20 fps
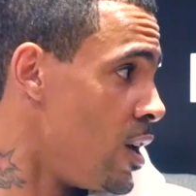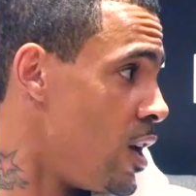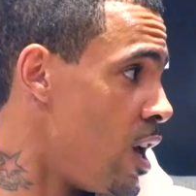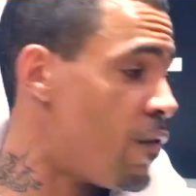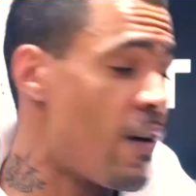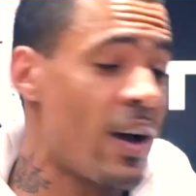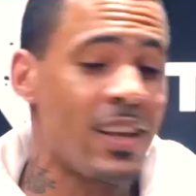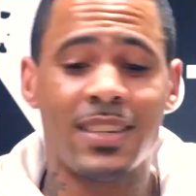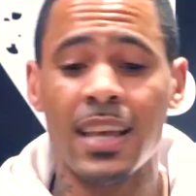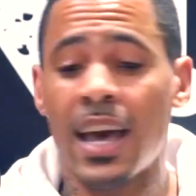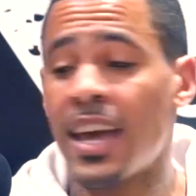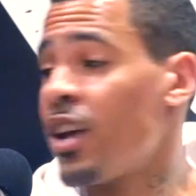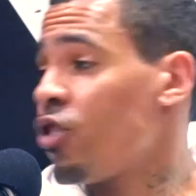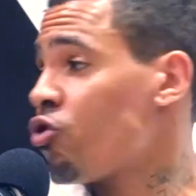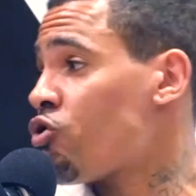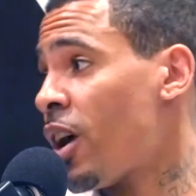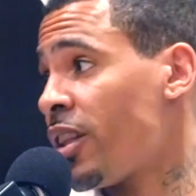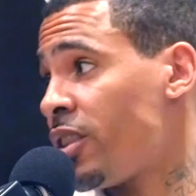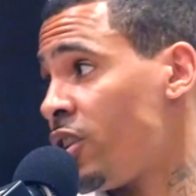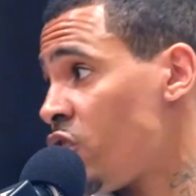If I sat here and
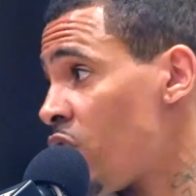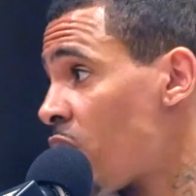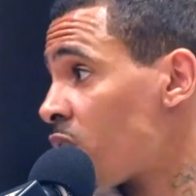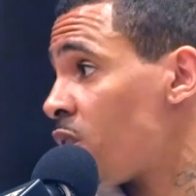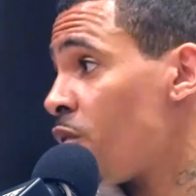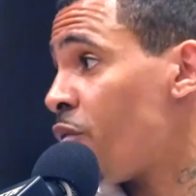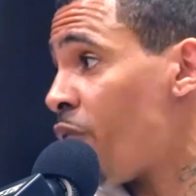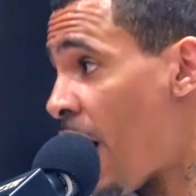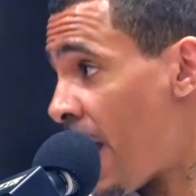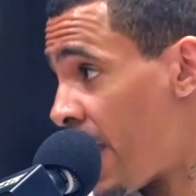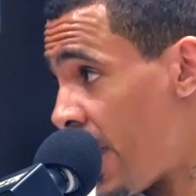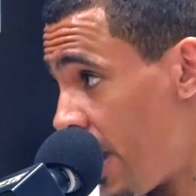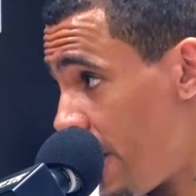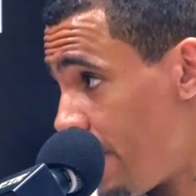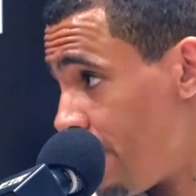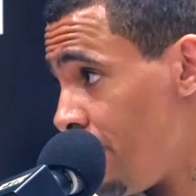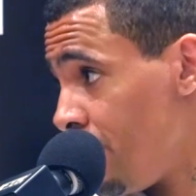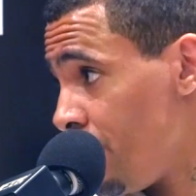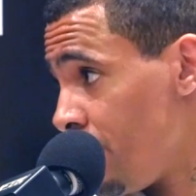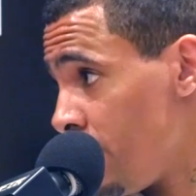tried to justify
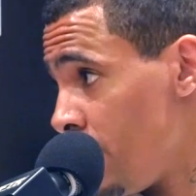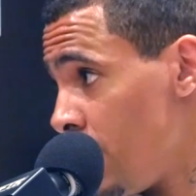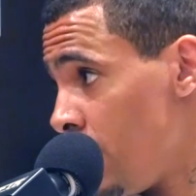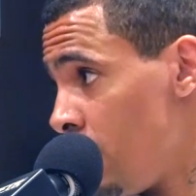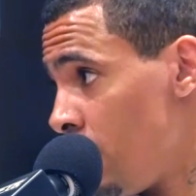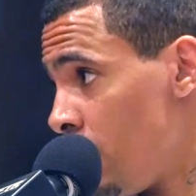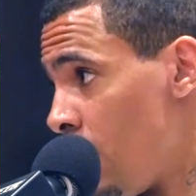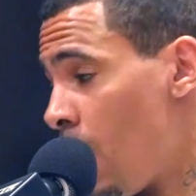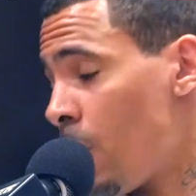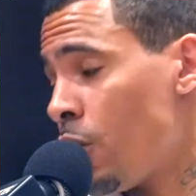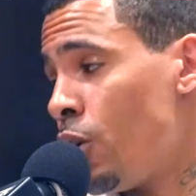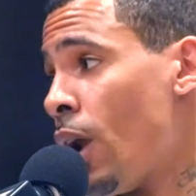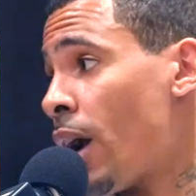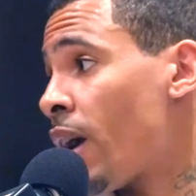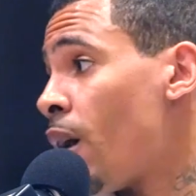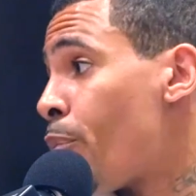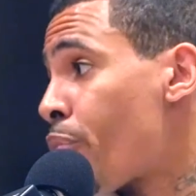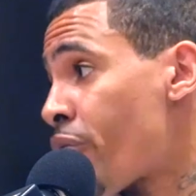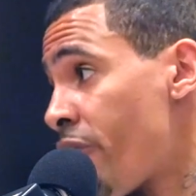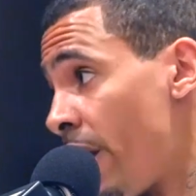it, I'm going to look like
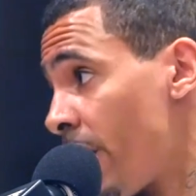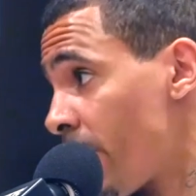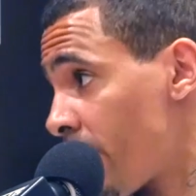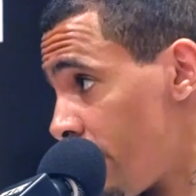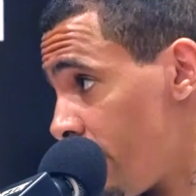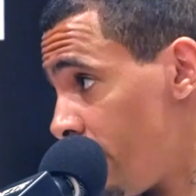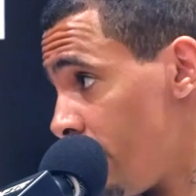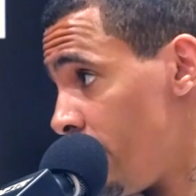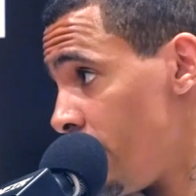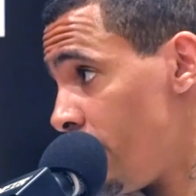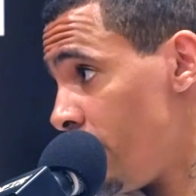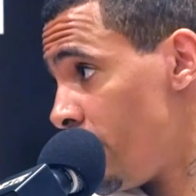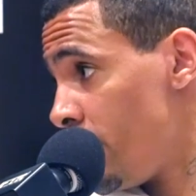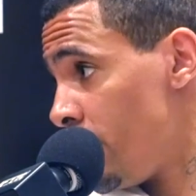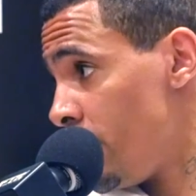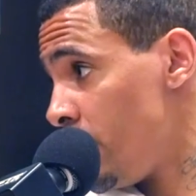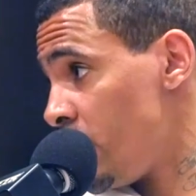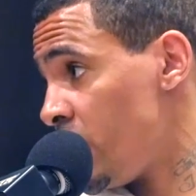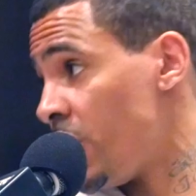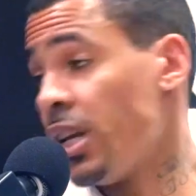a prick.
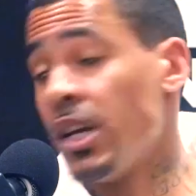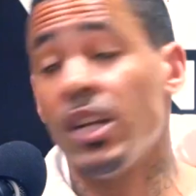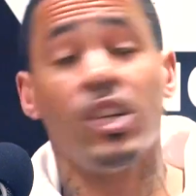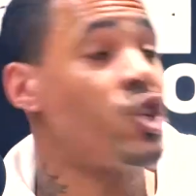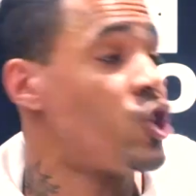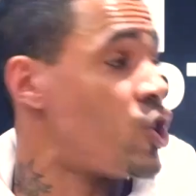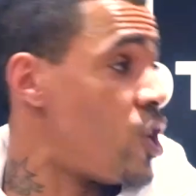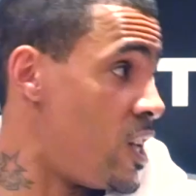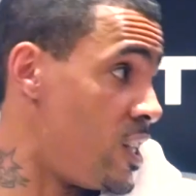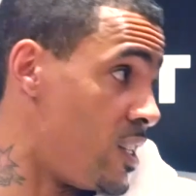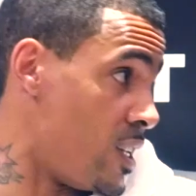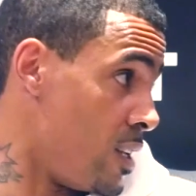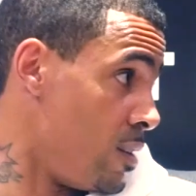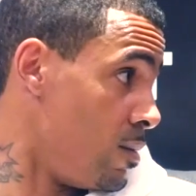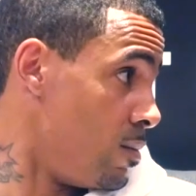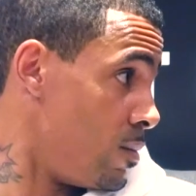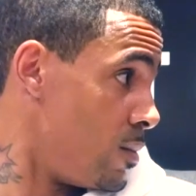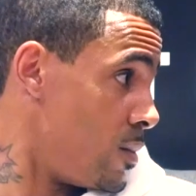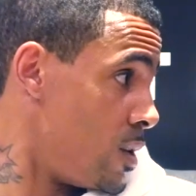Cheating's cheating.